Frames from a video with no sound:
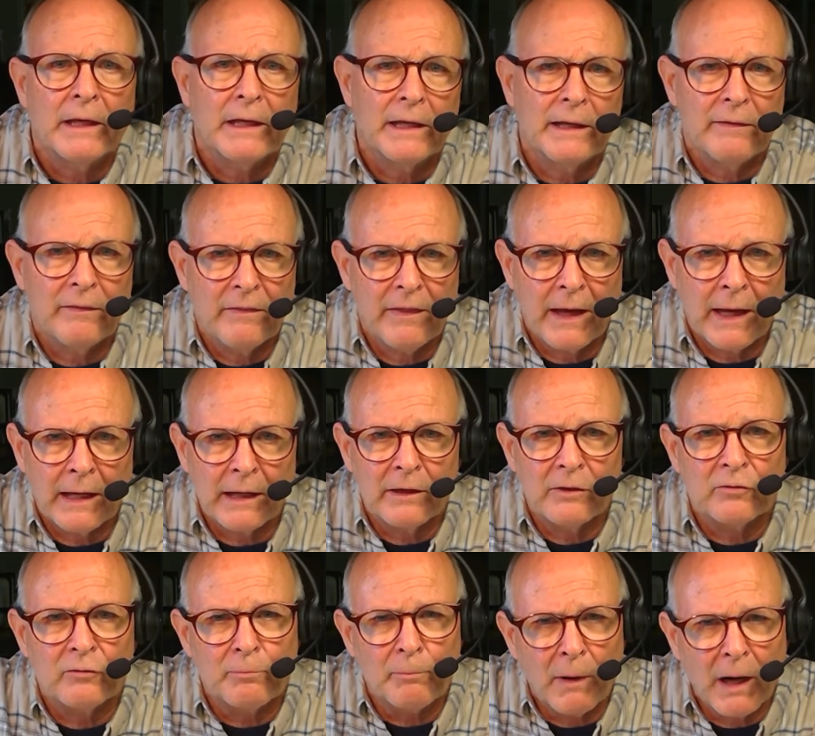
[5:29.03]
and that
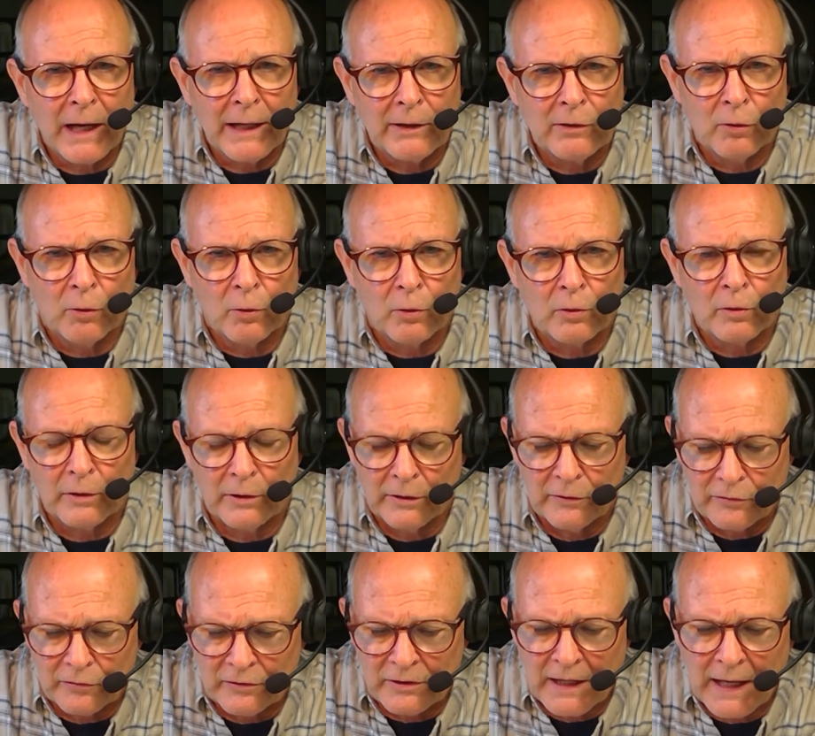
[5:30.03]
is my goal
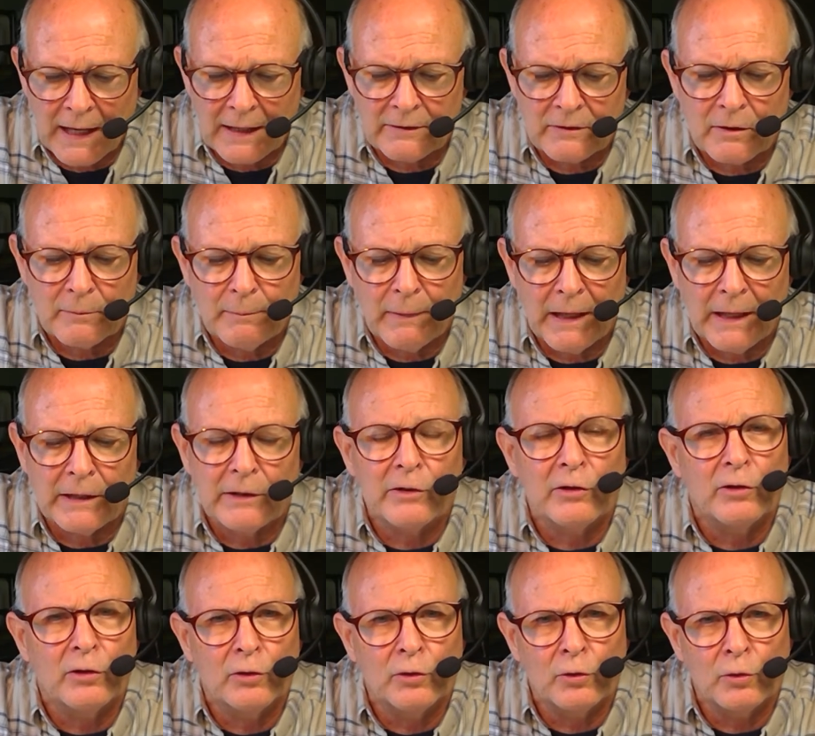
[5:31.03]
is not to
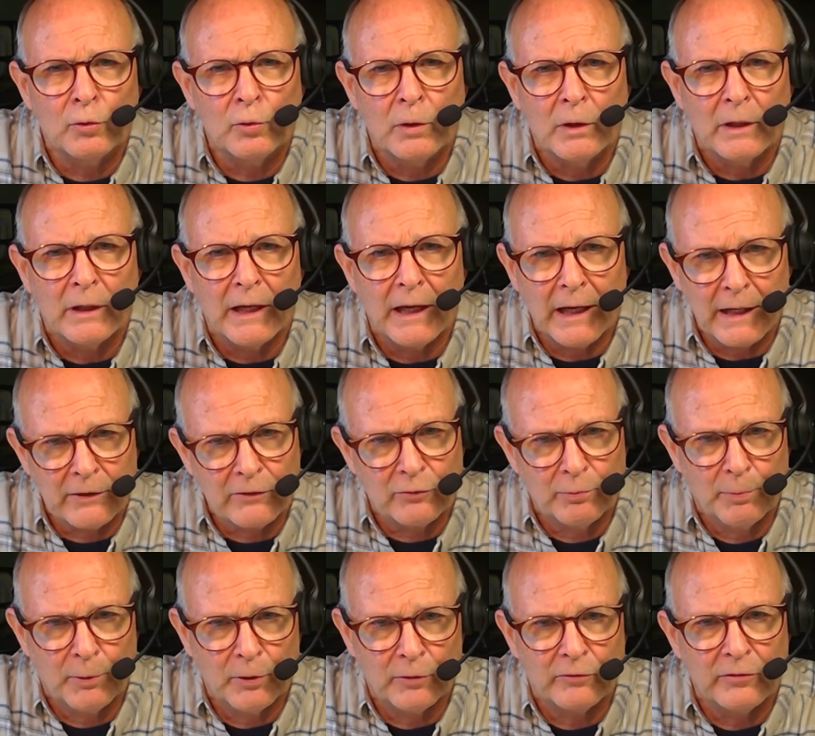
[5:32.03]
make you
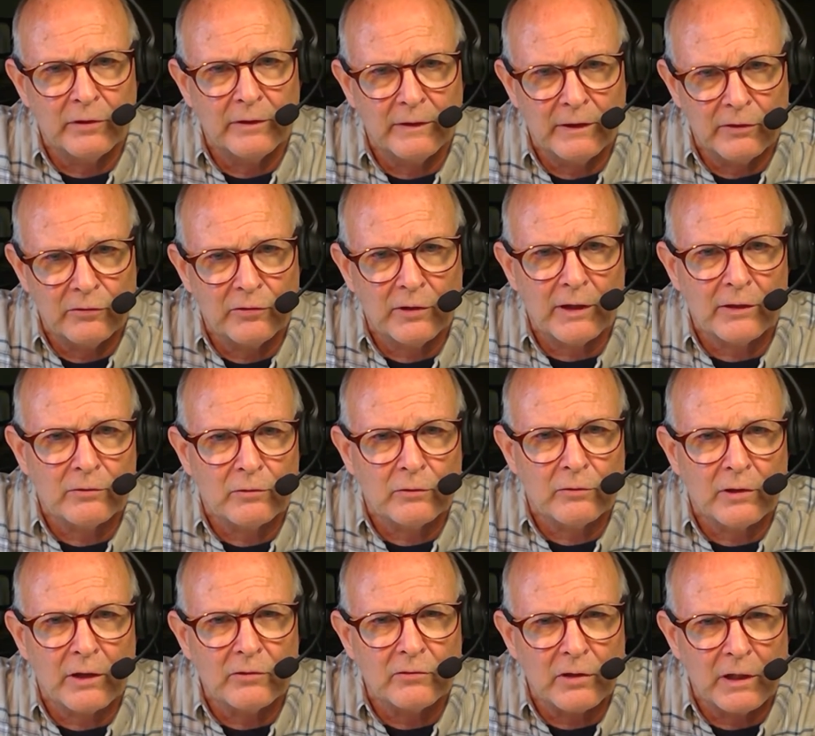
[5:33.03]
experts in this
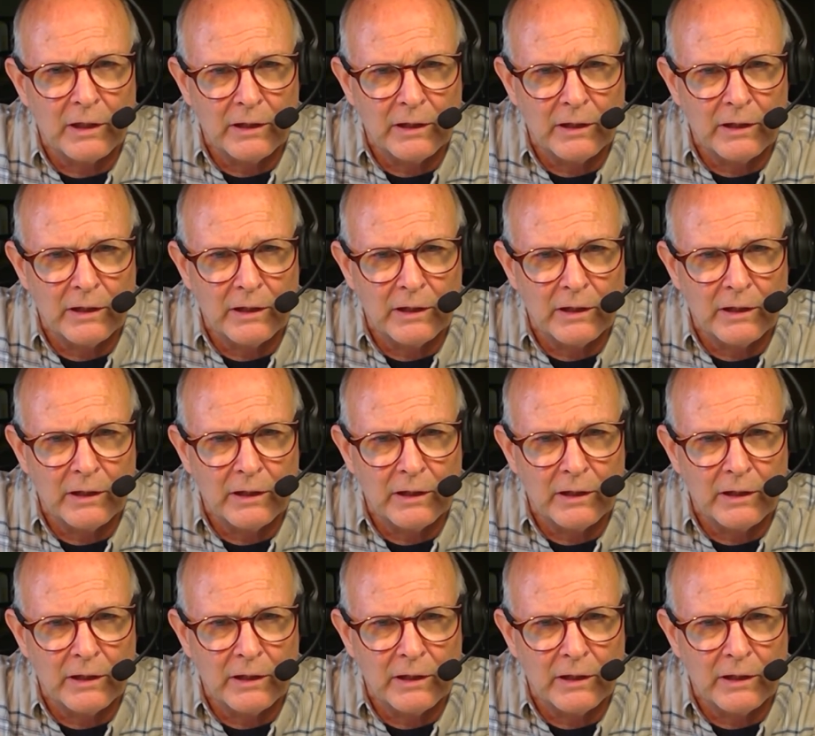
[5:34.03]
exercise.